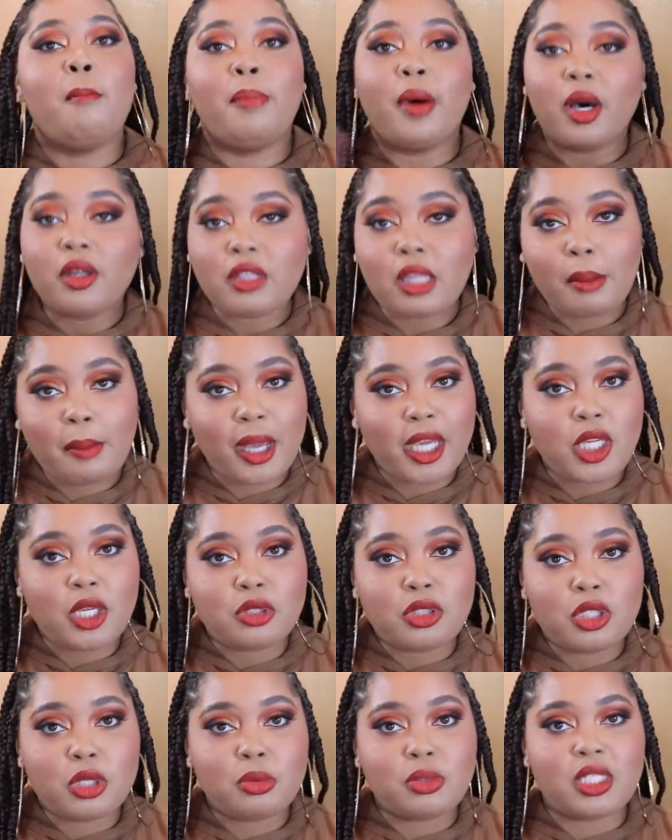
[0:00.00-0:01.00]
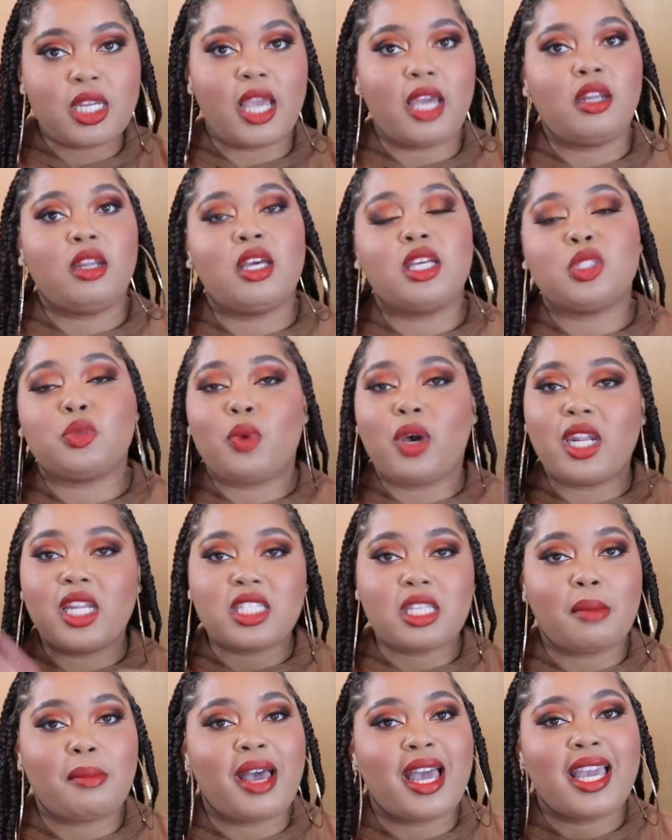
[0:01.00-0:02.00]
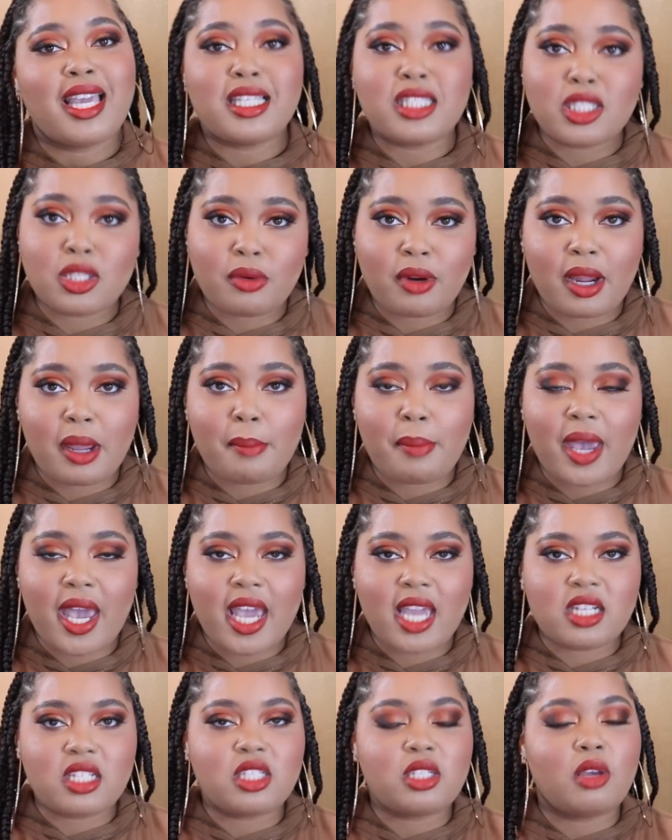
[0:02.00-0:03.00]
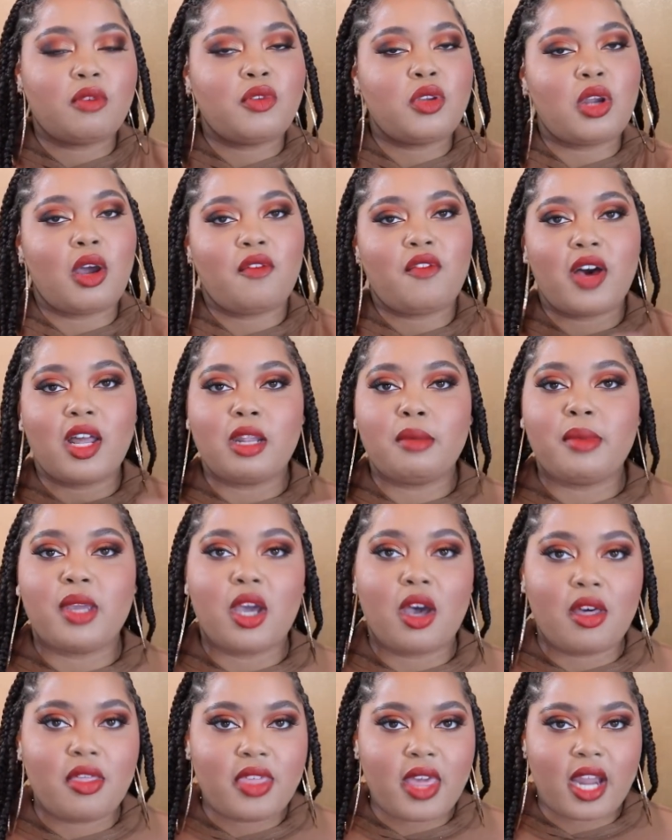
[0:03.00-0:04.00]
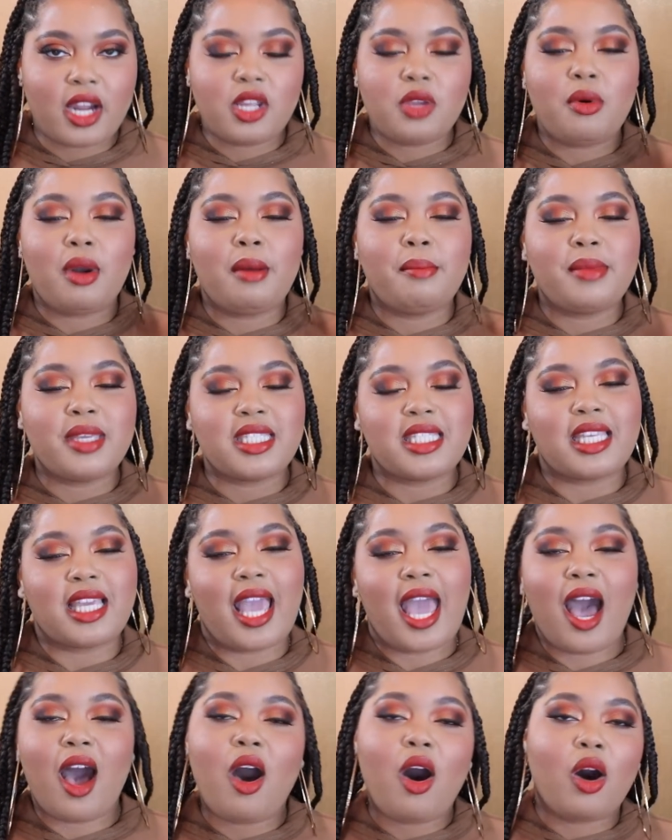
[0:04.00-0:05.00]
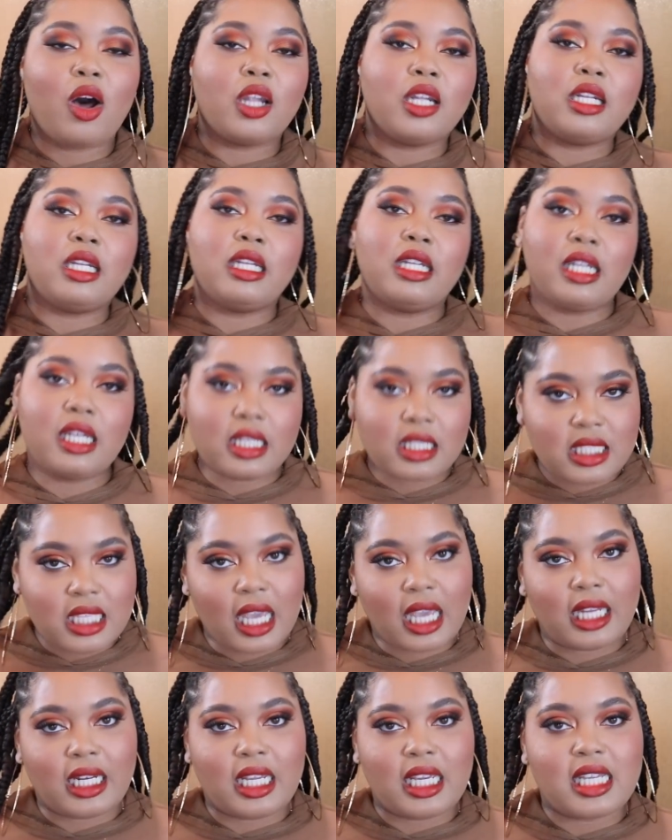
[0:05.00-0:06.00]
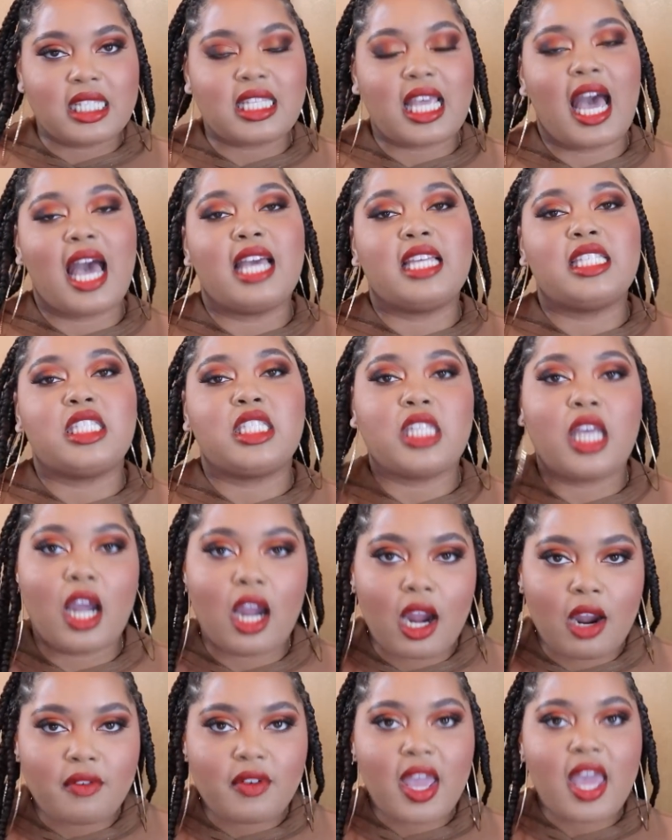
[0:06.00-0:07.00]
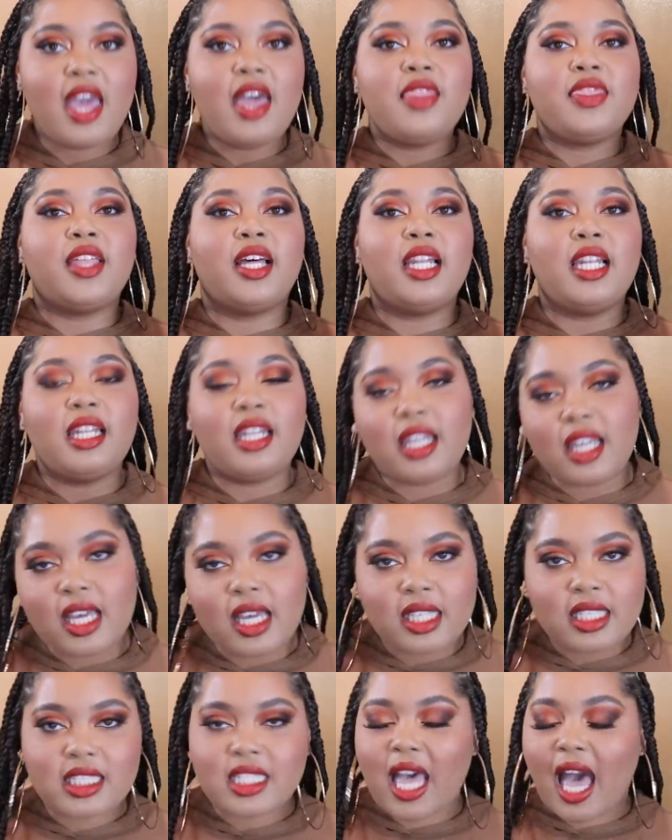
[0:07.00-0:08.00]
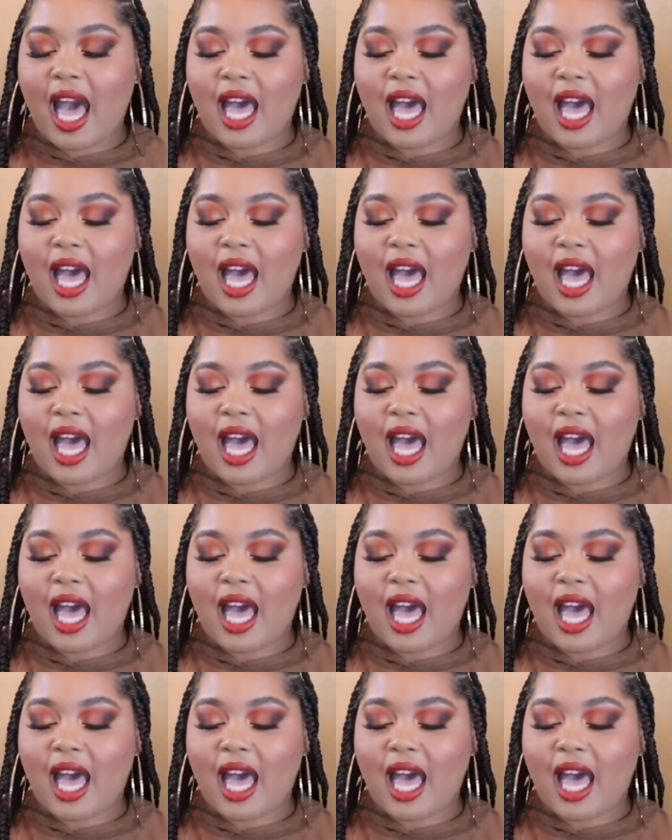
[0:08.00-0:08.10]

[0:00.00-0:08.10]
both on my YouTube channel as well as on my Instagram page. So if you don't follow me on there, you are missing out on looks, honey, because I serve the looks.